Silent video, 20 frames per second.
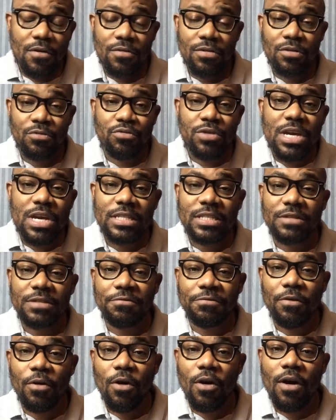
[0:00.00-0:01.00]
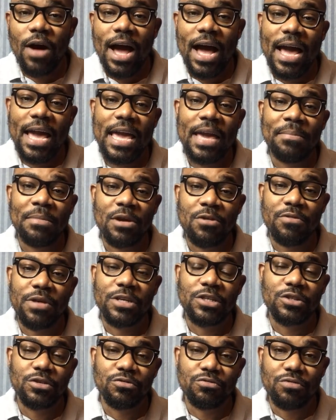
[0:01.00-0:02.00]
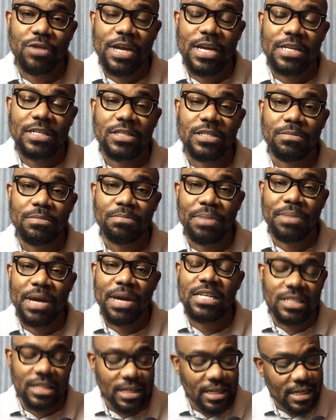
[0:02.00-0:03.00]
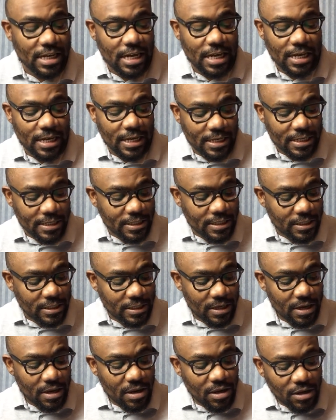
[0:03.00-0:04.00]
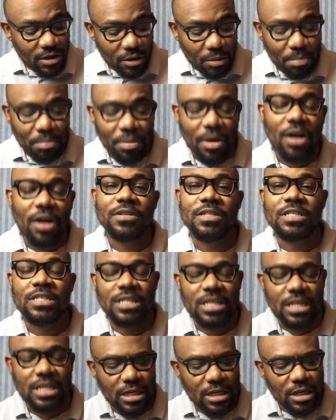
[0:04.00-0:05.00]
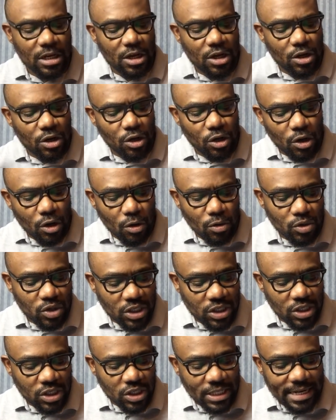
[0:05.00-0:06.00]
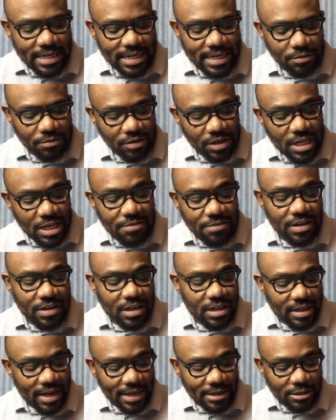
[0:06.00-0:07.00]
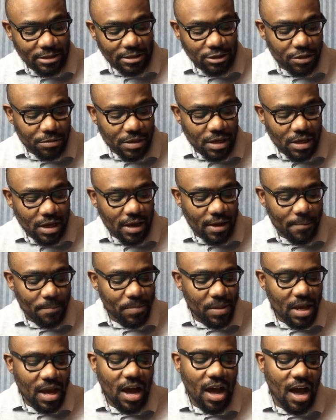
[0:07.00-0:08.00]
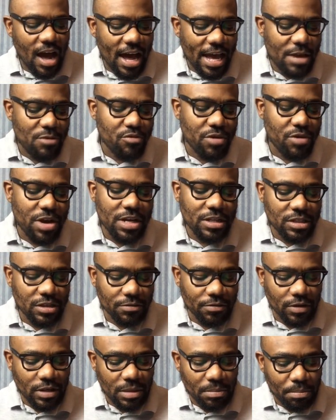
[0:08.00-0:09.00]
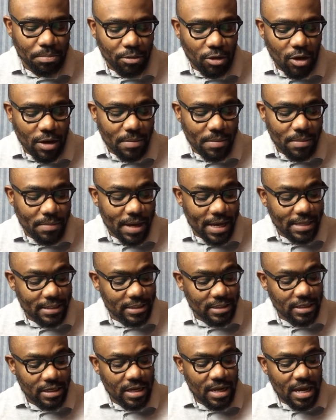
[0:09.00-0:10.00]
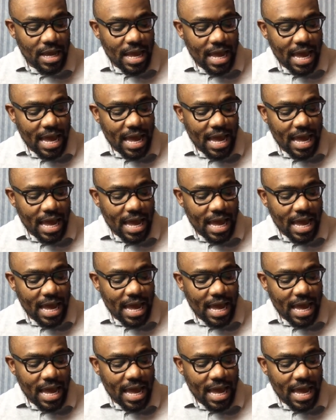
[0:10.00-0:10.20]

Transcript: the reason for high immigration rates basically is poverty, low in Nigeria, high rates of unemployment,